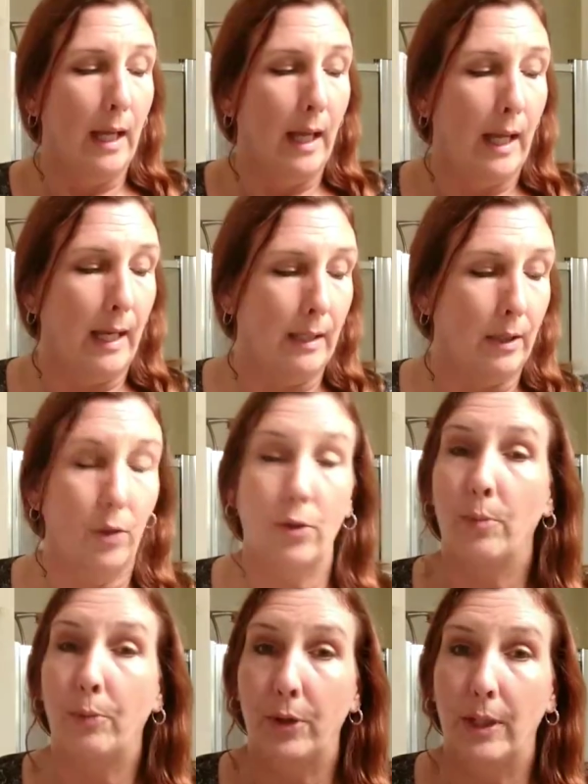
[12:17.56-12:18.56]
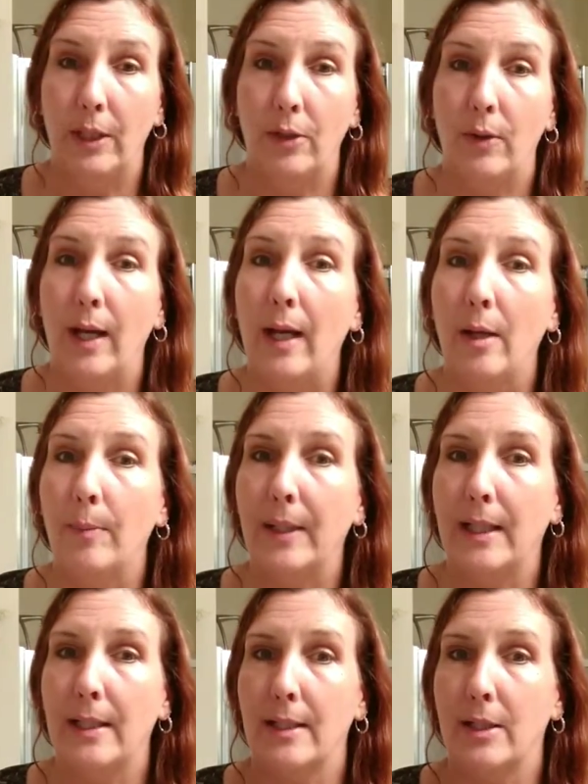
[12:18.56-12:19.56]
and go to put it in your hair
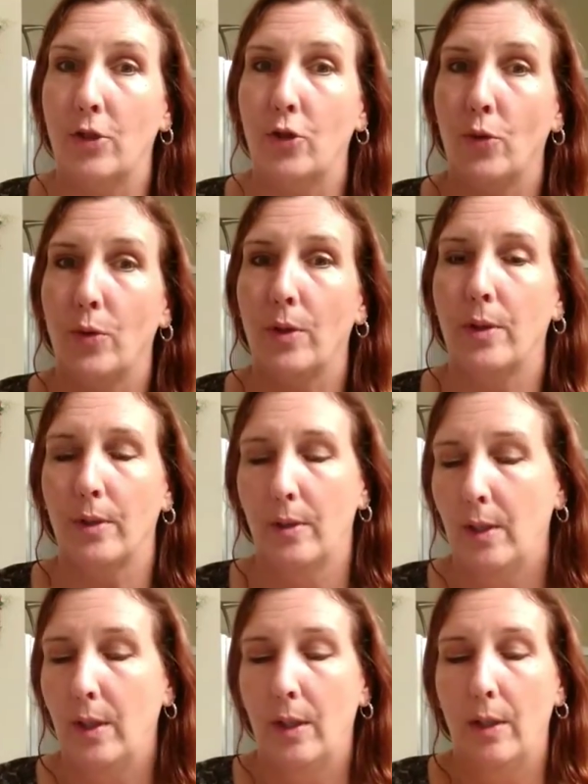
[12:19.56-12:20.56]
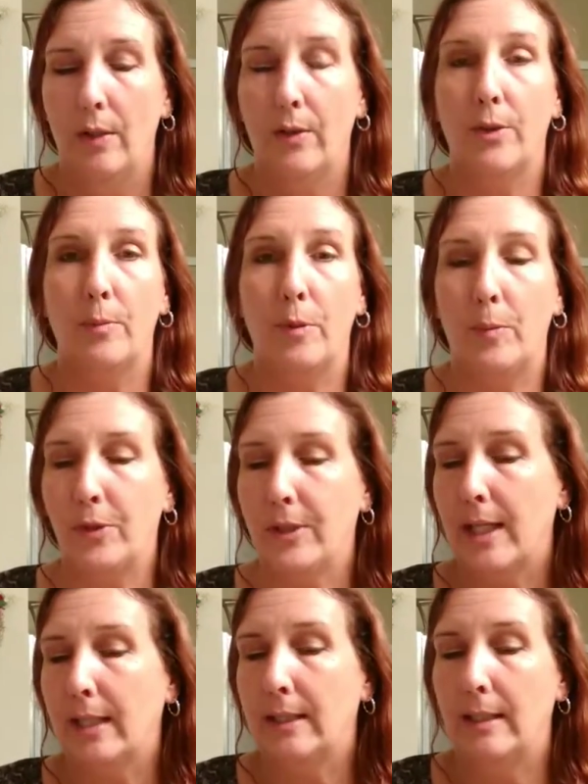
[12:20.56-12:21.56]
because it's your thermal
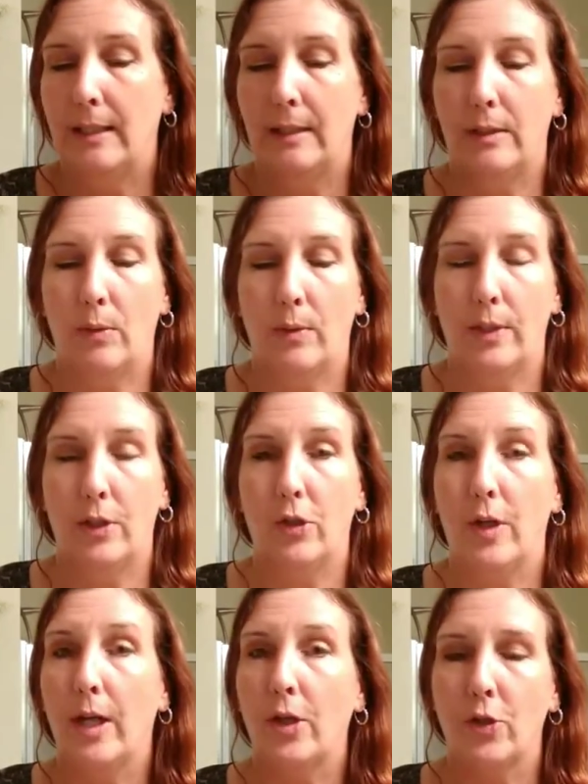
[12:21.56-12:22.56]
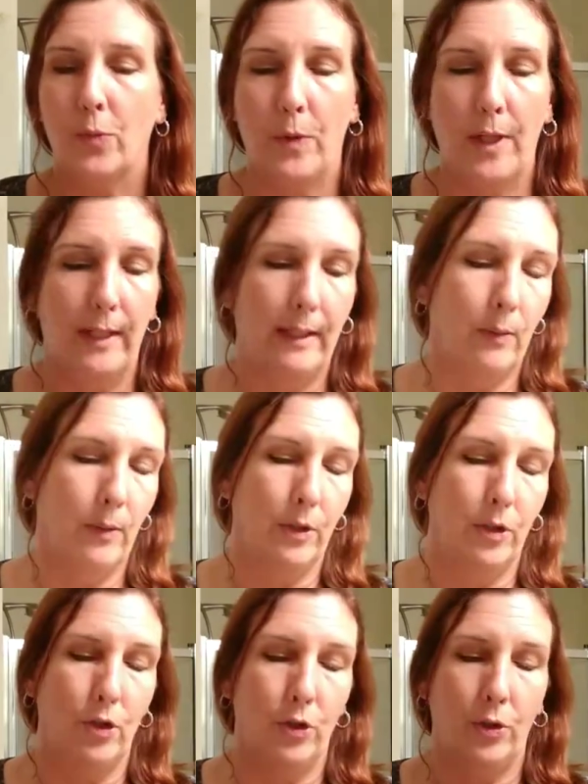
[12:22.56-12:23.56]
protectant or it's your hairspray or
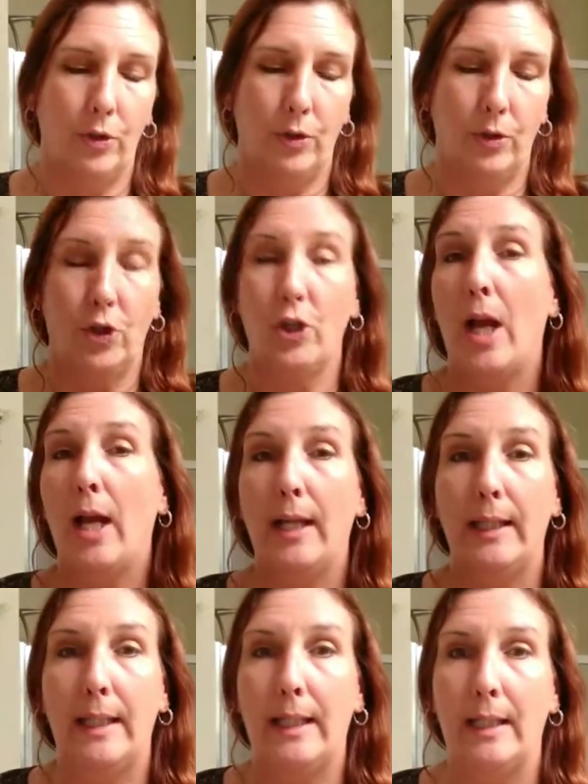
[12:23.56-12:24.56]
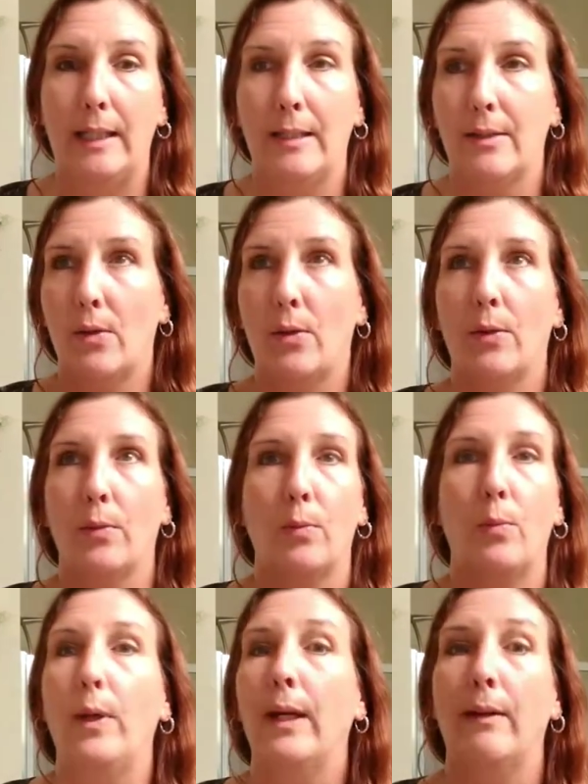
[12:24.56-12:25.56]
it's your shine ease or
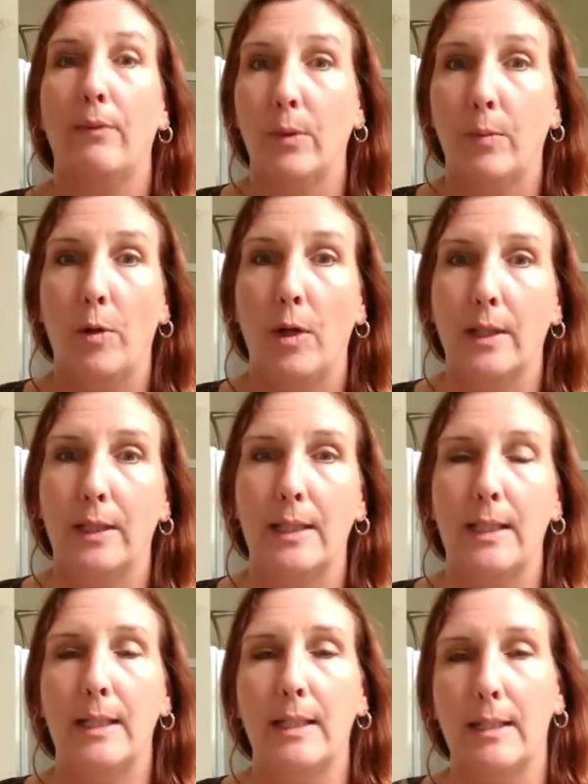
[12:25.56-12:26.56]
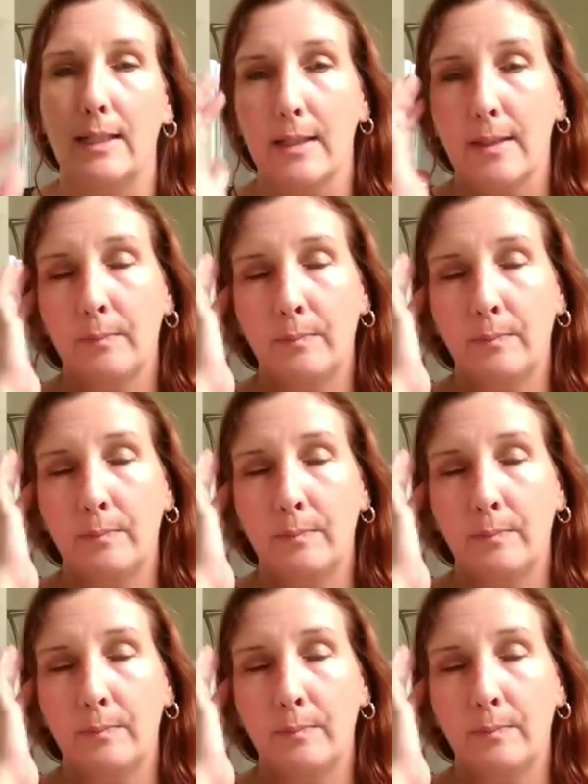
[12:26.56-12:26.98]
whatever the product is,